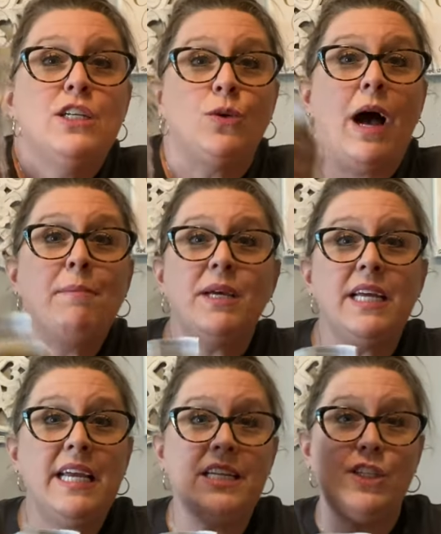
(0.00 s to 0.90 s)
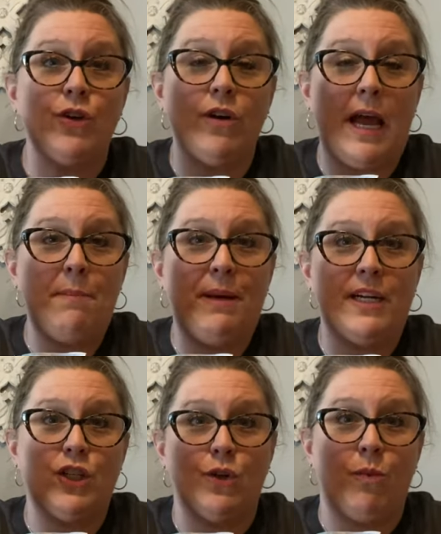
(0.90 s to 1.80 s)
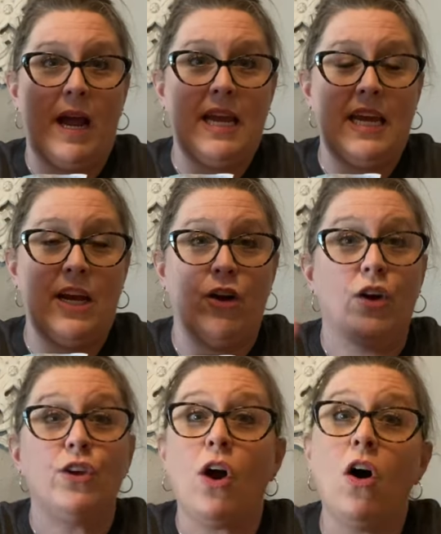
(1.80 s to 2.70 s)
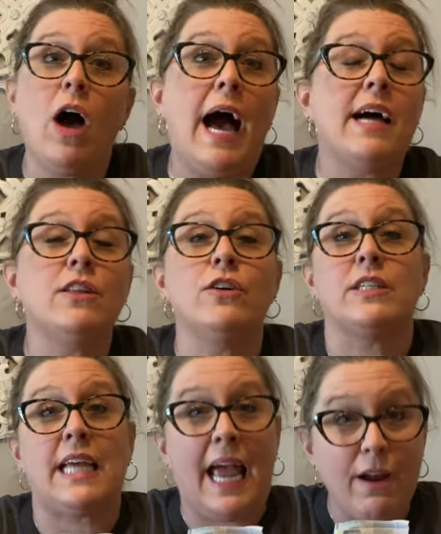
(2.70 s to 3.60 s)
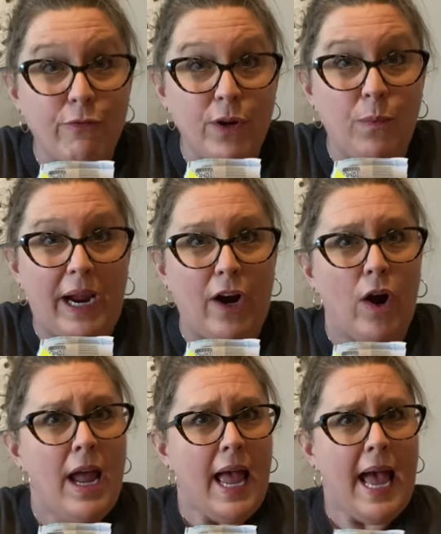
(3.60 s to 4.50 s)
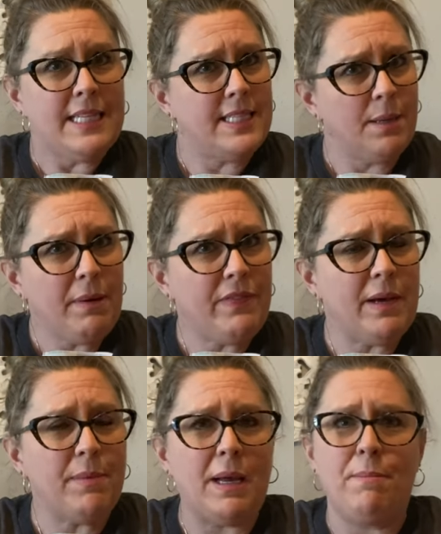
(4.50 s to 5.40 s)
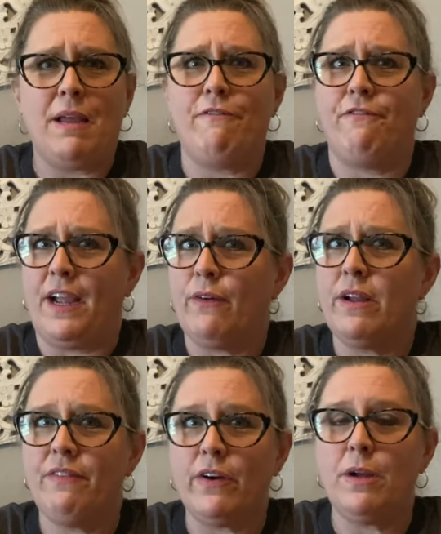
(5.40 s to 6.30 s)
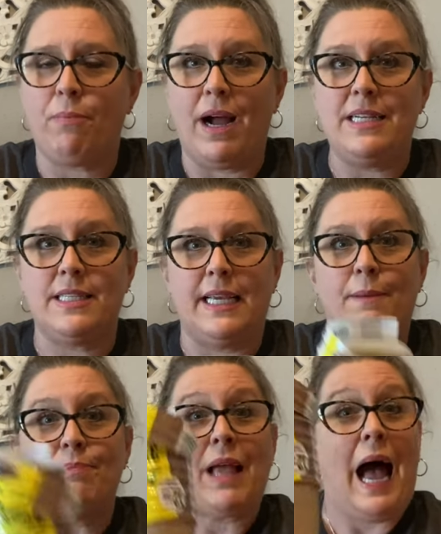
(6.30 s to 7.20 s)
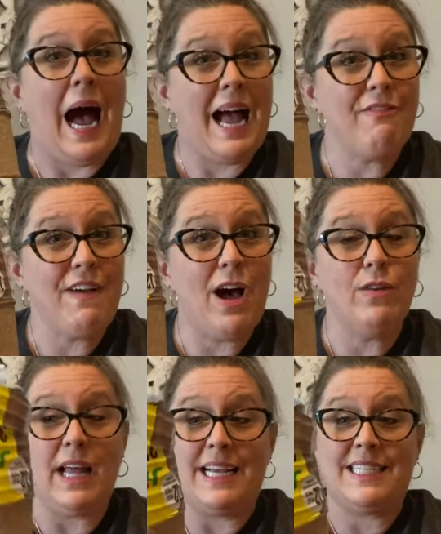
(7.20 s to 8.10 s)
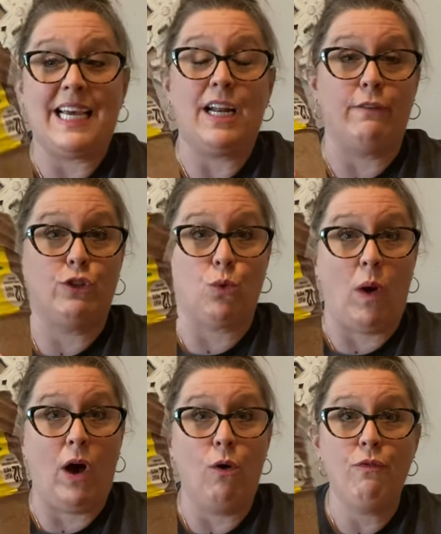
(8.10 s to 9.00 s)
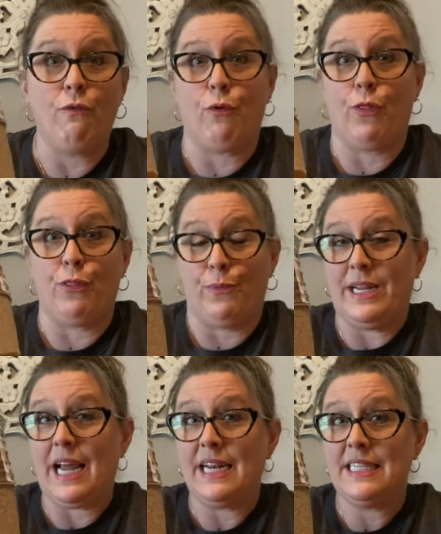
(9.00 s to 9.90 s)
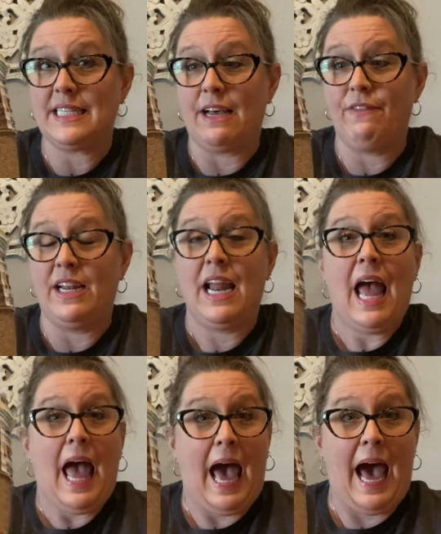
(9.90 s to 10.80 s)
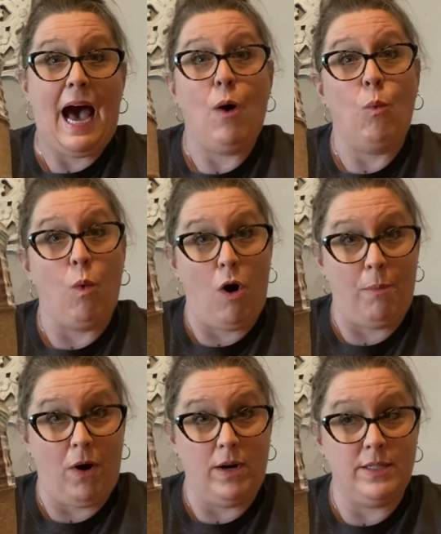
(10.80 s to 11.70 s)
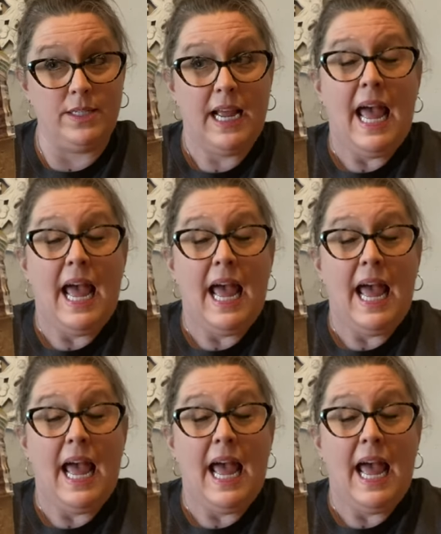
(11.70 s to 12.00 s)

So I'm going to insert a picture right here. Y'all, I looked everywhere and some of them can be very, very pricey. I found a set of 12 for $3.97 at Walmart.